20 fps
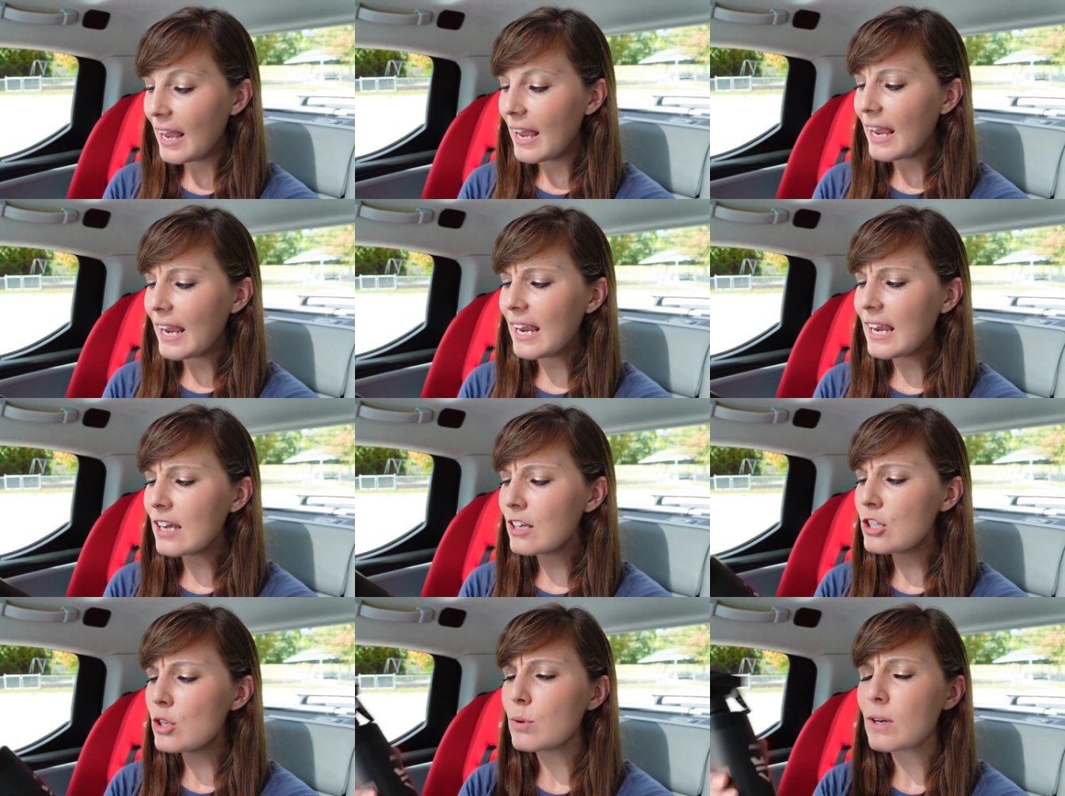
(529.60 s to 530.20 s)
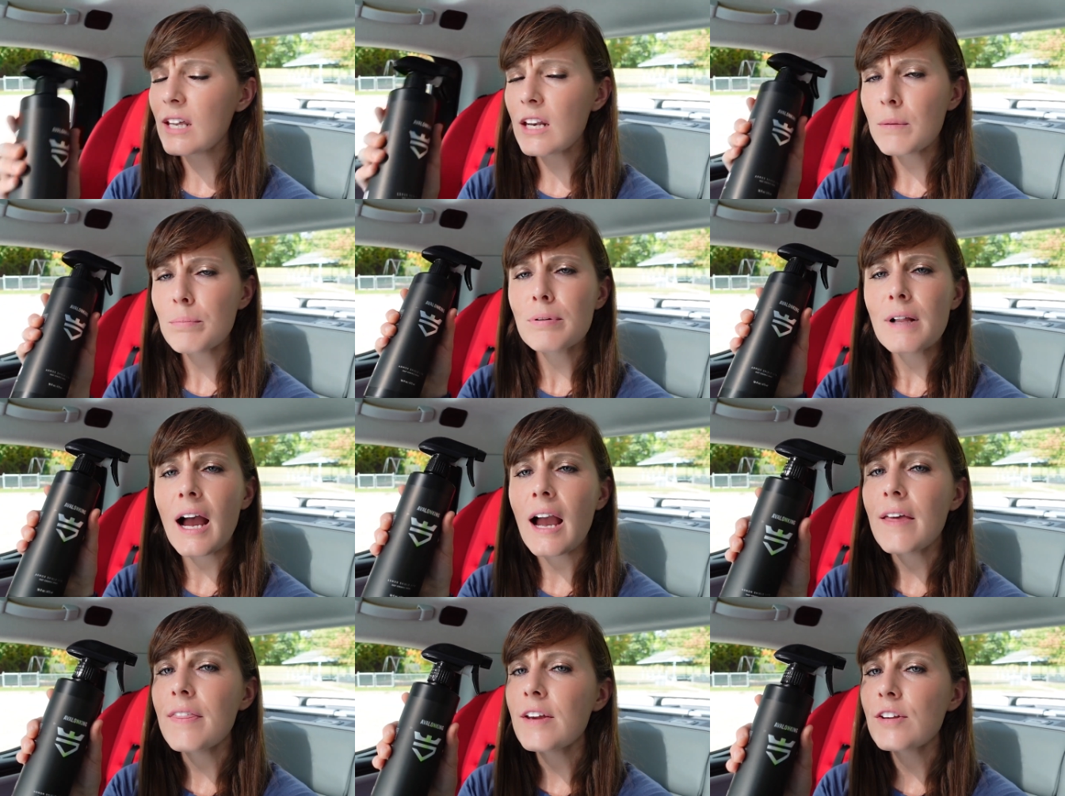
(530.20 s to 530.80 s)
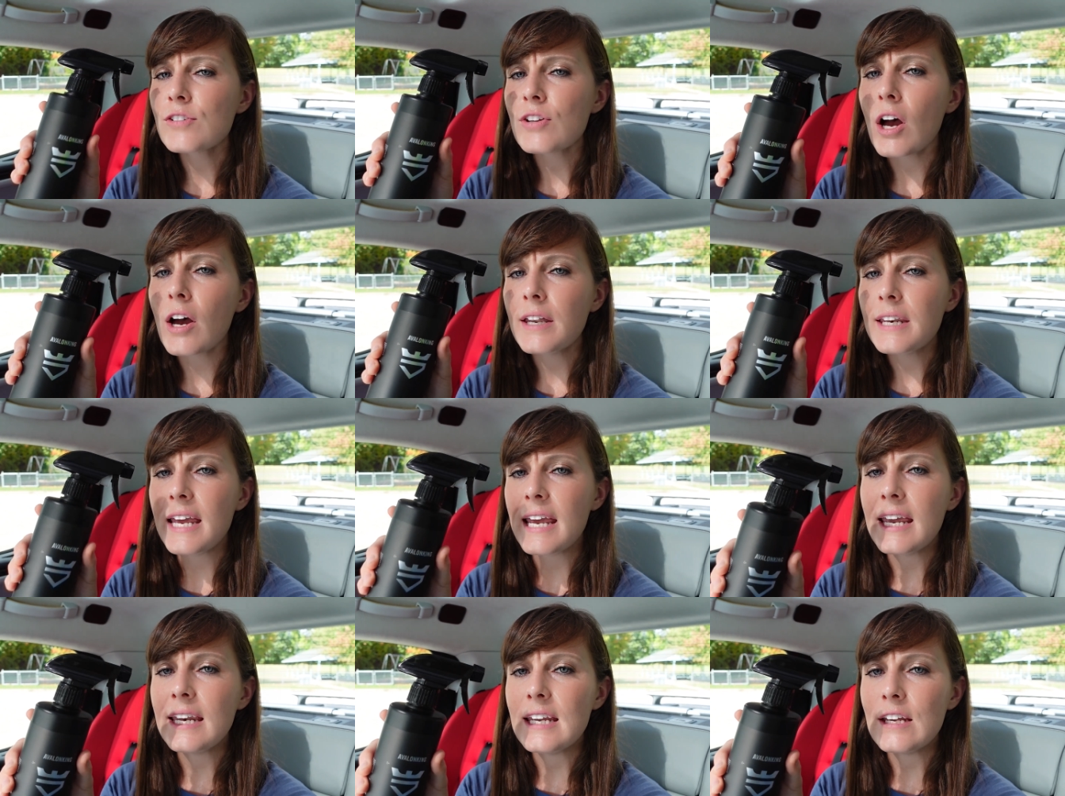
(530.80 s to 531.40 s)
and you can apply this on
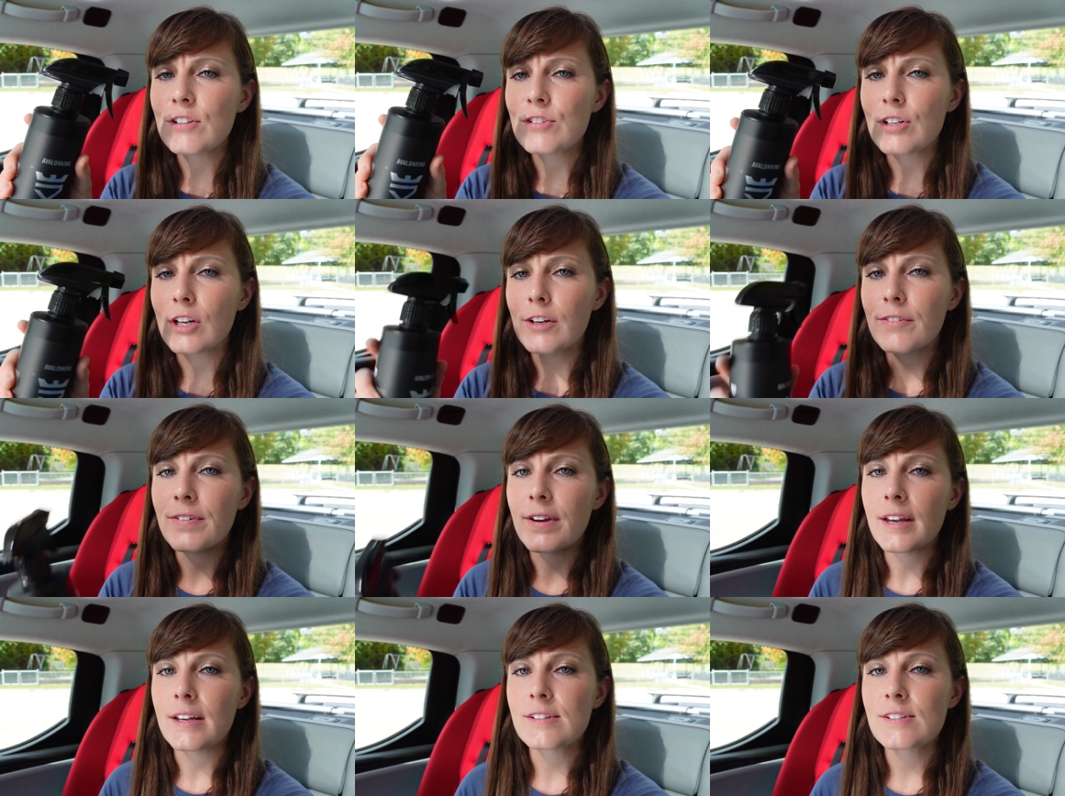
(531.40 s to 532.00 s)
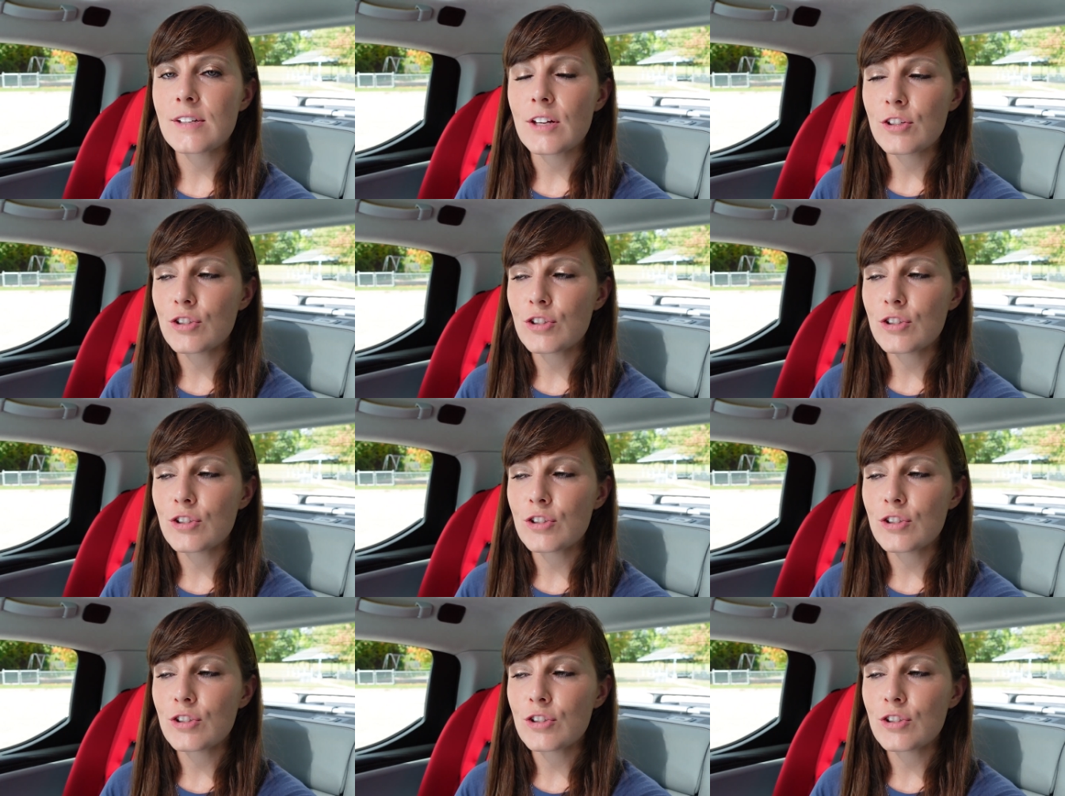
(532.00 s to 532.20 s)
any surface.